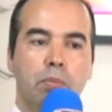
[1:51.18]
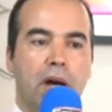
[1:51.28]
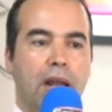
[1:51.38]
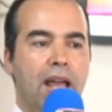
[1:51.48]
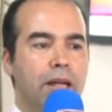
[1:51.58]

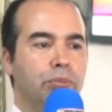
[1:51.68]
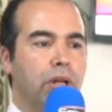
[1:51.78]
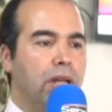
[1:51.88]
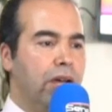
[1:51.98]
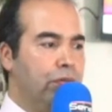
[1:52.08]
But
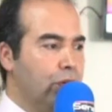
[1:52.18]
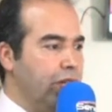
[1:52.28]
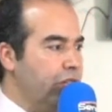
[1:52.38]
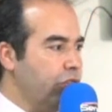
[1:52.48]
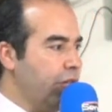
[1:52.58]
alhamdulillah, for
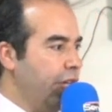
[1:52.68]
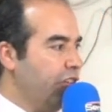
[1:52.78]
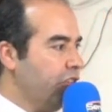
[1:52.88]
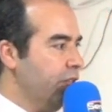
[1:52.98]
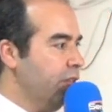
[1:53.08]

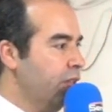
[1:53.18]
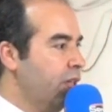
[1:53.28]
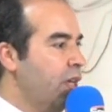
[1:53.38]
education